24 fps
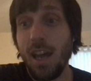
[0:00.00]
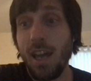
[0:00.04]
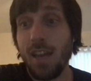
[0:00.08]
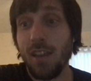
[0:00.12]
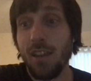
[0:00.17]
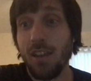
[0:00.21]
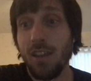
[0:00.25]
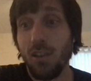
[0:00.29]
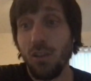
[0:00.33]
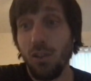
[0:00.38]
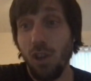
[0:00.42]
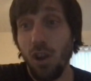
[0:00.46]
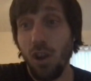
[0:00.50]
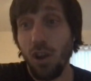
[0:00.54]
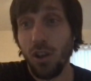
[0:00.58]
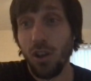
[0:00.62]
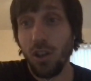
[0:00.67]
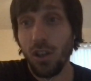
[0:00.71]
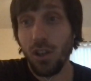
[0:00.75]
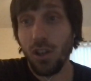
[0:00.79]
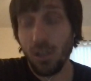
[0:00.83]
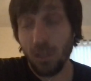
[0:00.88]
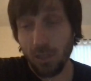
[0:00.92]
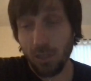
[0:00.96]
The
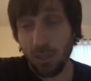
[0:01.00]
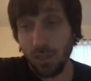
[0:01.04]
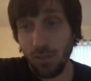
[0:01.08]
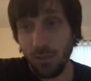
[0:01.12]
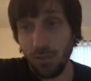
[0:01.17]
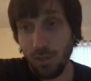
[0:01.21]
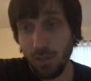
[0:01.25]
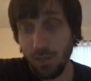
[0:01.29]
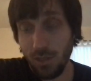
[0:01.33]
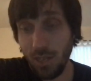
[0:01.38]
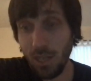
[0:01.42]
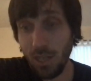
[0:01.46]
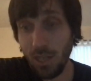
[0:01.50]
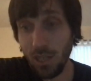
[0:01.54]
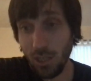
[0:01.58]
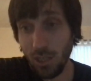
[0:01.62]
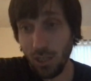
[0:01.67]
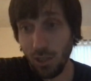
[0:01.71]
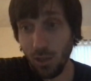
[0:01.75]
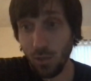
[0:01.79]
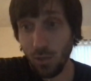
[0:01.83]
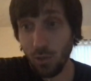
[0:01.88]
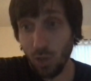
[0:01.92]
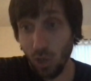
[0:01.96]
longer civilization
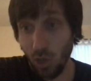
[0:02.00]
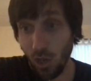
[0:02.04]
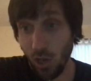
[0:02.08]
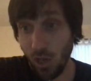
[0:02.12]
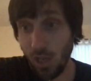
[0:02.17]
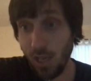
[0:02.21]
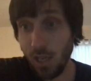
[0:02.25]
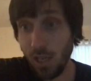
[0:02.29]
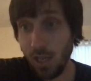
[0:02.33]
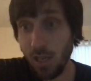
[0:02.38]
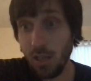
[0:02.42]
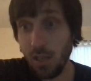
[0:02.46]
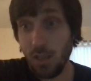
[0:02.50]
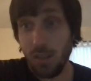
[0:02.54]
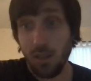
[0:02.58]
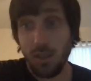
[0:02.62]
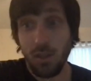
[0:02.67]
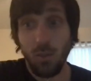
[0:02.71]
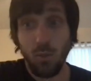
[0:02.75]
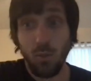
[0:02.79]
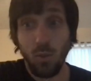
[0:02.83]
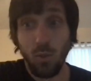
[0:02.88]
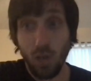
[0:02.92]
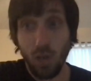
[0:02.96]
goes on, the
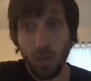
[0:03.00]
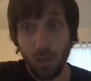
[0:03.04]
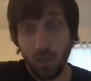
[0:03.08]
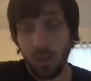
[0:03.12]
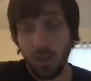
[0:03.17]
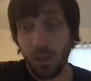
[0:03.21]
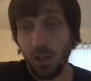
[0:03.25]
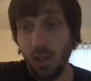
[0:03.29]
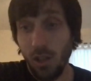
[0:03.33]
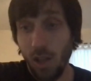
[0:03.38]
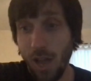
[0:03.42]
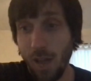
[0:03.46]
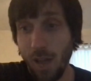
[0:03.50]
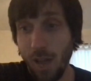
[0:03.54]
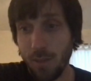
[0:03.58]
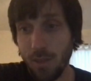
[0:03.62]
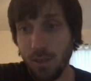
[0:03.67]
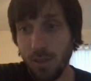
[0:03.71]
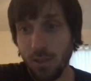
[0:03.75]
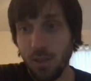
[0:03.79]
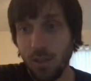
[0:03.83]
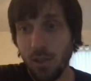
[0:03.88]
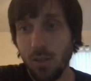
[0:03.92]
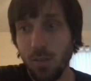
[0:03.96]
worse the collapse is
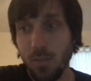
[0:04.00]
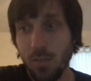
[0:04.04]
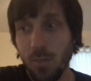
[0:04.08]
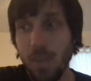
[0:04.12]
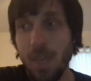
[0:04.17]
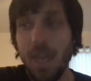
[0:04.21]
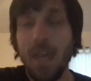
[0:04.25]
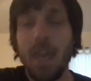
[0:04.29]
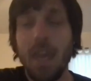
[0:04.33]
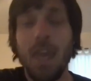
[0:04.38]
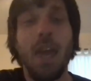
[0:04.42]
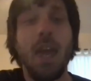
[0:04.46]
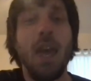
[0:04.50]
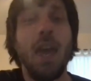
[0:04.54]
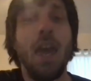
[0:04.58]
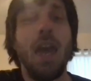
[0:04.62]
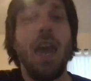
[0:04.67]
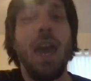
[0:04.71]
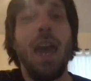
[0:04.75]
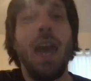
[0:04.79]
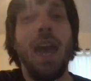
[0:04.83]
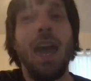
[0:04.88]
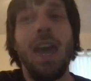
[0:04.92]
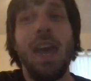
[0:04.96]
going to be.
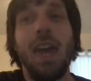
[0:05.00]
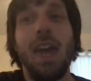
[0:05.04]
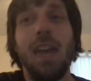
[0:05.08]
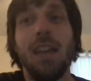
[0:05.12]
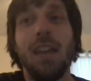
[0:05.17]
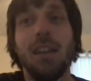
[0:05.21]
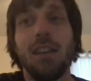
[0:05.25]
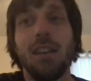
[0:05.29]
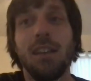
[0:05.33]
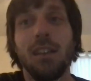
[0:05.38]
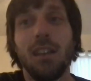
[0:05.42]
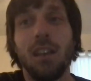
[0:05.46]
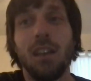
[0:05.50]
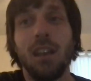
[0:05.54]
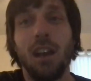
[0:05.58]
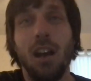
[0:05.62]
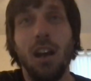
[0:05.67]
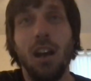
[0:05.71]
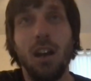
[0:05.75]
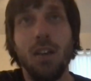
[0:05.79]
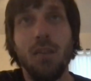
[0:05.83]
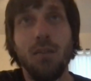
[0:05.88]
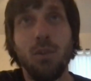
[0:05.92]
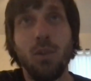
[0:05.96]
And
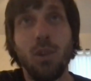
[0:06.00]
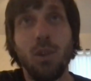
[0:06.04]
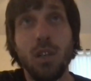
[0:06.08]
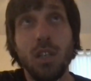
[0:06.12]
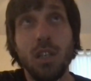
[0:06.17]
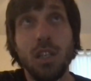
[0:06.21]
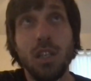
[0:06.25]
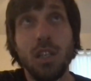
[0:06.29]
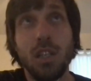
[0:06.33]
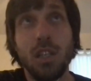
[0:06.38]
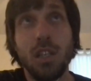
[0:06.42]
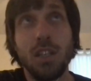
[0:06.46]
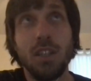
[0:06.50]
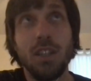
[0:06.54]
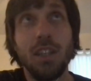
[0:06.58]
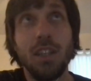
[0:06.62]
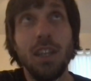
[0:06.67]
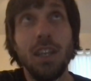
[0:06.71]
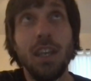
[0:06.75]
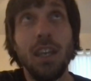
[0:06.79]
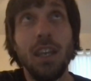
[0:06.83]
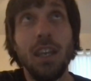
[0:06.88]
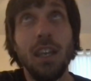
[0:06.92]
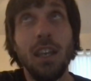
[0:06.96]

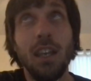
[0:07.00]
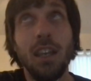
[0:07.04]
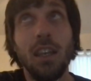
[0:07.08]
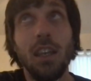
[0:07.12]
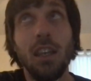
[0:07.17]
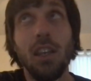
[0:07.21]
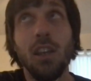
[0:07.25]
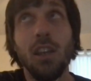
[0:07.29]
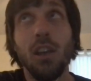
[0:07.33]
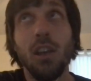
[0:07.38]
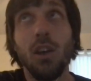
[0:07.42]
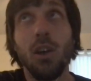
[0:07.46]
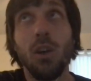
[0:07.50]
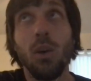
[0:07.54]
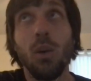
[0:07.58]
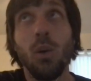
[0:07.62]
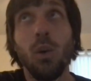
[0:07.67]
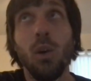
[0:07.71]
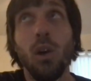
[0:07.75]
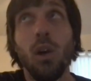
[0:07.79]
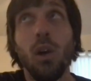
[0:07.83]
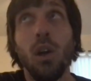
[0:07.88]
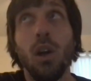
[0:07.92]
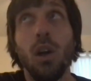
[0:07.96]
unfortunately,
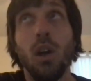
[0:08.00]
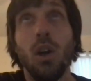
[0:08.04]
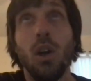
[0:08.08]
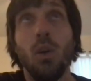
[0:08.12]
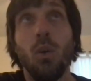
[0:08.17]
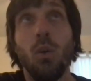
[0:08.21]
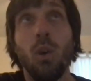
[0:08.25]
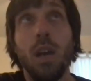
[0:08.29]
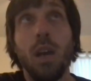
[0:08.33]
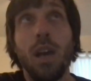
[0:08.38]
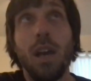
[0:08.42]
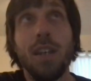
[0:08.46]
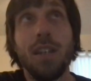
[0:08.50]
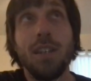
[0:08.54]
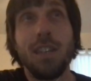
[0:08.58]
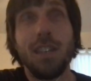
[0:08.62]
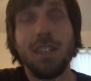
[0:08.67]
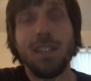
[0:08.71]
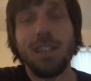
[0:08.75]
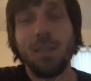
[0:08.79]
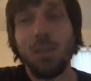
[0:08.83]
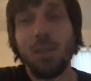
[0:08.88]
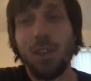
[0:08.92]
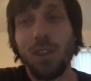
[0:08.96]
when I say
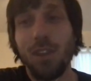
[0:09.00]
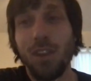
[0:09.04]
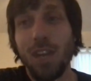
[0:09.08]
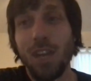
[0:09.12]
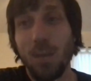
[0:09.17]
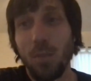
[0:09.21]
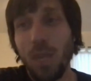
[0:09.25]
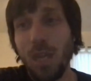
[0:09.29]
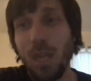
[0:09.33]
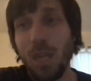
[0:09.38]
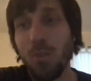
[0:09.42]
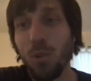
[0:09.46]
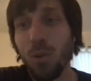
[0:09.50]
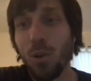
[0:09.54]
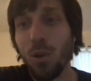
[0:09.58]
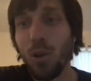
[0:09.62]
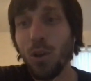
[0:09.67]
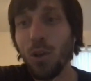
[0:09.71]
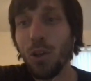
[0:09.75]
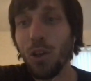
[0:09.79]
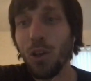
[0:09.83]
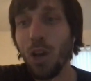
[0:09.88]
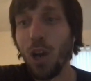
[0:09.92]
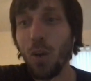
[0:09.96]
something like people,
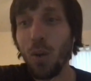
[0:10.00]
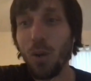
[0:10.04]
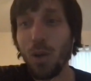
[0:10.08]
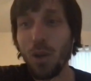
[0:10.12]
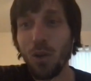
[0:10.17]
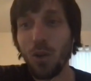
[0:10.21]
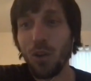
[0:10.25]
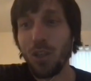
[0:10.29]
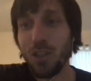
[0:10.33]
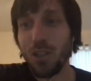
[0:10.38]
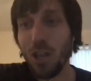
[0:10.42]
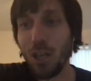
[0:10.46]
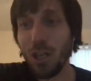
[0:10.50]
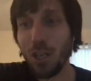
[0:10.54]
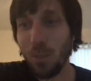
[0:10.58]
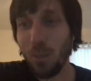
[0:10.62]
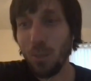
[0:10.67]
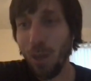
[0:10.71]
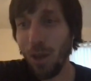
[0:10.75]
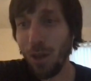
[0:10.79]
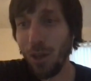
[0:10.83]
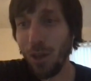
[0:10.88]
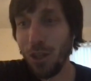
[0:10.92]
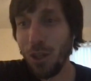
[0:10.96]
are we only talking about
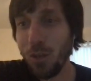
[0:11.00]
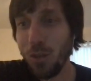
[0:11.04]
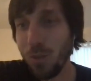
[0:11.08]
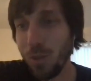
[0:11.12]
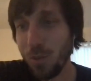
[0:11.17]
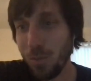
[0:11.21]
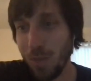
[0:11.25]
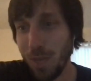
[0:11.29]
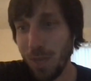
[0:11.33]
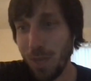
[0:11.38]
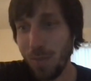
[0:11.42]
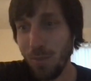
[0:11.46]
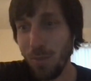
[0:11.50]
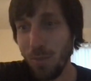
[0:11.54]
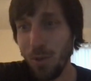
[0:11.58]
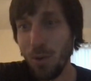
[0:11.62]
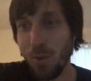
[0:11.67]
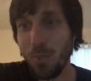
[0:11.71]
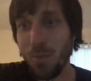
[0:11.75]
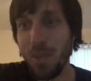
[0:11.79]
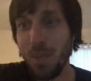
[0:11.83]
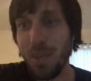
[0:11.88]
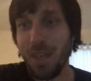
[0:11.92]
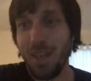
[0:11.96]
human people?
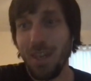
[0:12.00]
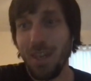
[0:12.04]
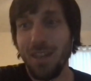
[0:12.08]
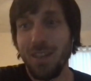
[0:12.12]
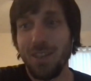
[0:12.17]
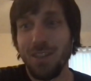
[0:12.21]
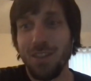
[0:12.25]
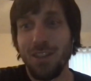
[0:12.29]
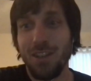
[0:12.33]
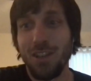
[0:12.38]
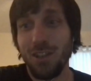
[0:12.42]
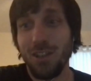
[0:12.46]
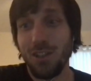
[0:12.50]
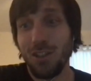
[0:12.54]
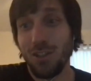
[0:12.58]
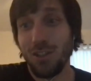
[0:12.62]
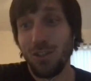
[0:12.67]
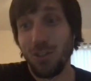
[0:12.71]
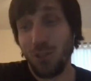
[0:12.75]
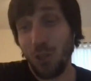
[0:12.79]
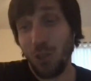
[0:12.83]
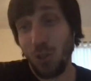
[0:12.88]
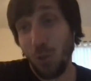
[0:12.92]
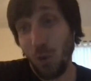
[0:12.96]
Because there's
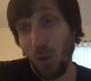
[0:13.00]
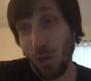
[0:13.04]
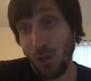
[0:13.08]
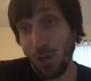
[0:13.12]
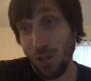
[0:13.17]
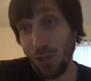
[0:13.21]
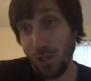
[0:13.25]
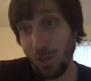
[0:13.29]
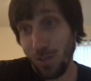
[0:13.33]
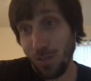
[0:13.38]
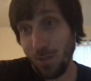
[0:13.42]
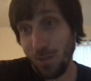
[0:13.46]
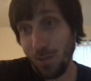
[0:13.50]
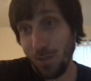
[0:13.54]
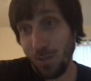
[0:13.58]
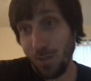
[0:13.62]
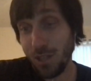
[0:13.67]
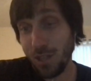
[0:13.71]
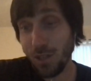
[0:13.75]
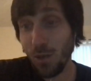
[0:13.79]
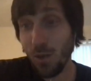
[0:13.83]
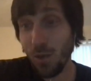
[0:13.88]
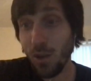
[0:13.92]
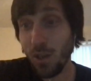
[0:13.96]
200 species
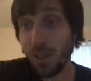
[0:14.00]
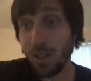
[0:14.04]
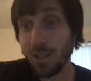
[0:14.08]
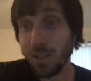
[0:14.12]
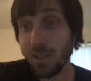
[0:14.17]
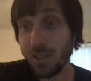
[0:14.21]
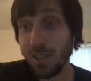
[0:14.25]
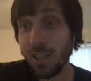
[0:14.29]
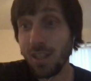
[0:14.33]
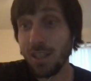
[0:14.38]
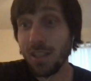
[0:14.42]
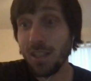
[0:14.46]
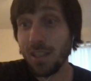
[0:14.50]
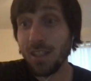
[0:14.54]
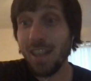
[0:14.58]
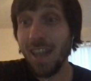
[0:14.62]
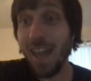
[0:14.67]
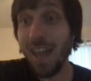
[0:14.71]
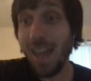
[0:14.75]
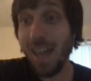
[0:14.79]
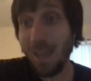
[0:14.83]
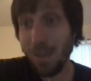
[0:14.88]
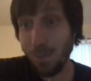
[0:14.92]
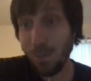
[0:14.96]
going extinct a
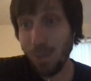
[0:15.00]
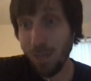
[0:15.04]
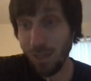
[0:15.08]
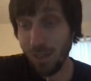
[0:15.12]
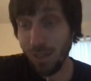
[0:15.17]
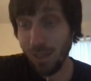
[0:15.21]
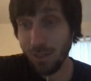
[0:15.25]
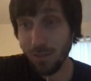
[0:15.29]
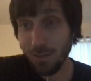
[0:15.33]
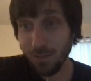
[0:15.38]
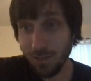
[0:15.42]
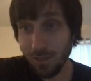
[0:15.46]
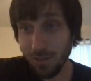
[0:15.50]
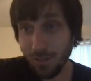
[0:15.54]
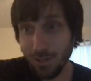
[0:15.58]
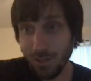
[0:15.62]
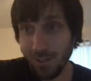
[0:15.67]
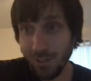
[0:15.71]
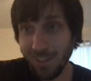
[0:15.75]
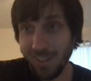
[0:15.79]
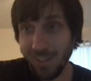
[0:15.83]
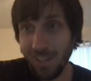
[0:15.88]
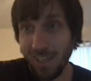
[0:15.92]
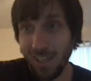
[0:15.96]
day because of
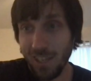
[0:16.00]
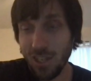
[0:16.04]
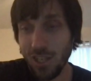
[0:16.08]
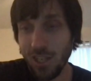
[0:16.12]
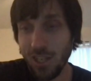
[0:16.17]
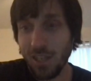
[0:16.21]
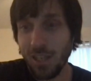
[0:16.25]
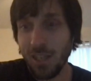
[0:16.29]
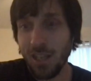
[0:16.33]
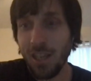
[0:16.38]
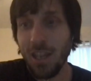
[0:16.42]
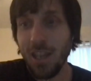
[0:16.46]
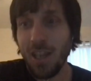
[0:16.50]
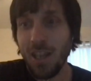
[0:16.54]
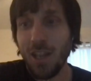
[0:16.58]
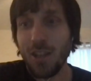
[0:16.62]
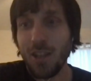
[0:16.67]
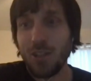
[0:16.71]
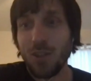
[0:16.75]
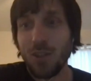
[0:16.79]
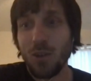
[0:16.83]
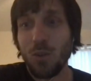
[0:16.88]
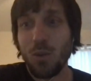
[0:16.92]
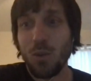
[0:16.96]
civilization.
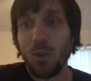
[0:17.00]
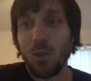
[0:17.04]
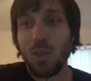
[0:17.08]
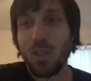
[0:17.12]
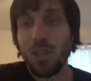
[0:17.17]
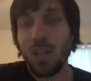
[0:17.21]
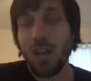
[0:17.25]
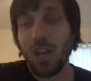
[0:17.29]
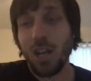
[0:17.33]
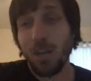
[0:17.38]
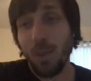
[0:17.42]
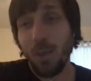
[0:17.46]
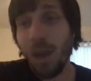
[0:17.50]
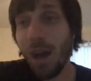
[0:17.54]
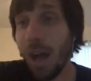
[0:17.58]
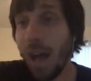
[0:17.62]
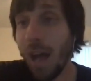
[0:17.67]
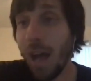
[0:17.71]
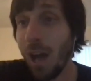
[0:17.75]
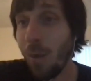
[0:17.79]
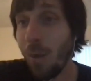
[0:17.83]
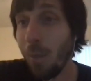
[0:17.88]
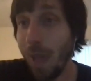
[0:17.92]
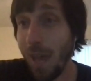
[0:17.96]
So when we talk about
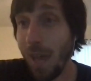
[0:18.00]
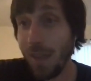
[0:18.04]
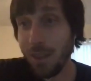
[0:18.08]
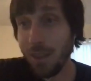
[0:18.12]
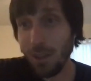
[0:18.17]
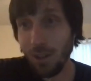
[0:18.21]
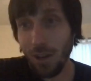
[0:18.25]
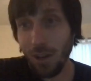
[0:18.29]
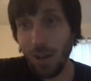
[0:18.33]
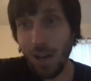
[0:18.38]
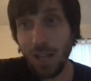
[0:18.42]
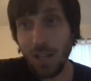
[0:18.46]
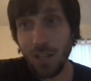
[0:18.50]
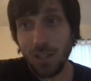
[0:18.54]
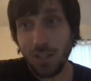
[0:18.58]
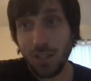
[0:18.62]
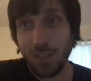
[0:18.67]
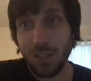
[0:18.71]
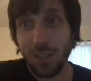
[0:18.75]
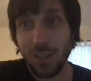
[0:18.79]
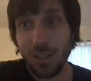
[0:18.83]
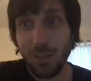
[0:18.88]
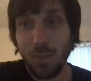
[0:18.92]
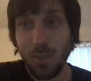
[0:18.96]
how bad the crash is going
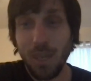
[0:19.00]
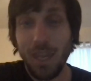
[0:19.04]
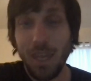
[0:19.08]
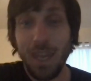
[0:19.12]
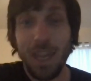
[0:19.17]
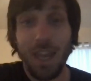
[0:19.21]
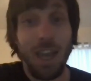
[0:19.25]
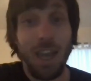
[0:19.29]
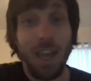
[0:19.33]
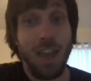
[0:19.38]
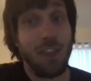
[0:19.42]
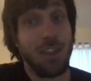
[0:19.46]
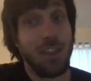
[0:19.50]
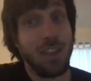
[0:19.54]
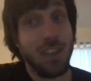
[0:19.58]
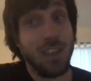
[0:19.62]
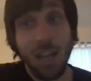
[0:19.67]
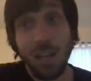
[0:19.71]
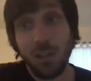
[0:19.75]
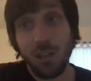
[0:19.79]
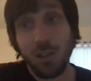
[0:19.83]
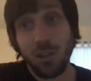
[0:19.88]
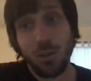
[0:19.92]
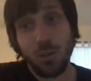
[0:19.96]
to be, the
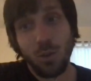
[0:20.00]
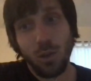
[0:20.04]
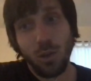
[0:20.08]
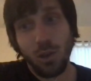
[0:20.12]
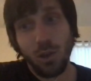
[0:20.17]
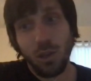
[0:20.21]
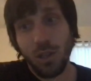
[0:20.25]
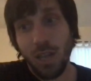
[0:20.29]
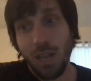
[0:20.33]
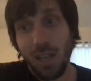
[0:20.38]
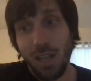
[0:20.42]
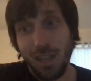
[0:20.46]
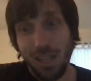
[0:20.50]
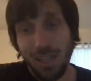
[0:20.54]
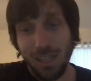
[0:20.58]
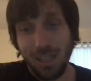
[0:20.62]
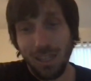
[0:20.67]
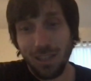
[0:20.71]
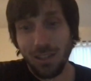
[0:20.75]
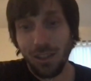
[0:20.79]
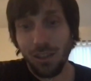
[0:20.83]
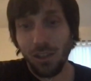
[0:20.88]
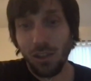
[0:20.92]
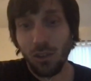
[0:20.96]
natural world, I think, is
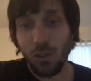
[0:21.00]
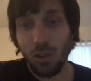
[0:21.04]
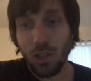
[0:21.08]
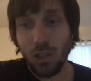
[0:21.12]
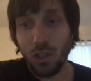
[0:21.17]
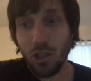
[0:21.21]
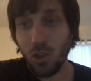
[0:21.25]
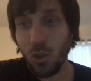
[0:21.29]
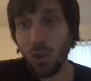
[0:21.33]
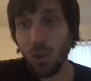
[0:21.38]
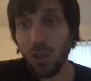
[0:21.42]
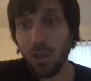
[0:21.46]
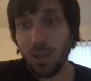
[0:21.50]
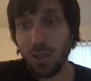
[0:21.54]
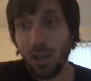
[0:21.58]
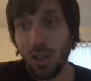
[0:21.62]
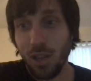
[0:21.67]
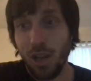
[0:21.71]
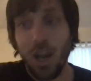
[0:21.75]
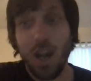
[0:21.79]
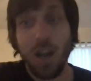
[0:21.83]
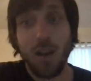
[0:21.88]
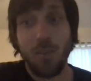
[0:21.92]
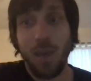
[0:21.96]
going to rejoice
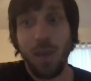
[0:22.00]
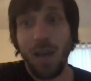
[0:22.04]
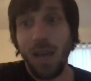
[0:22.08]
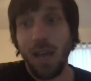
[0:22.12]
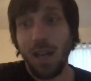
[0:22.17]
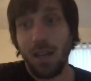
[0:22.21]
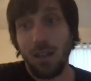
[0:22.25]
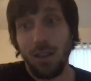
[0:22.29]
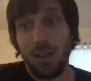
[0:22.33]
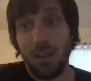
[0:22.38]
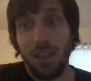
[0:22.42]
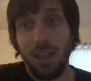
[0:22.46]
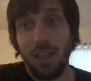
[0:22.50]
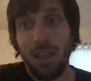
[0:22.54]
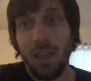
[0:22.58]
automatically.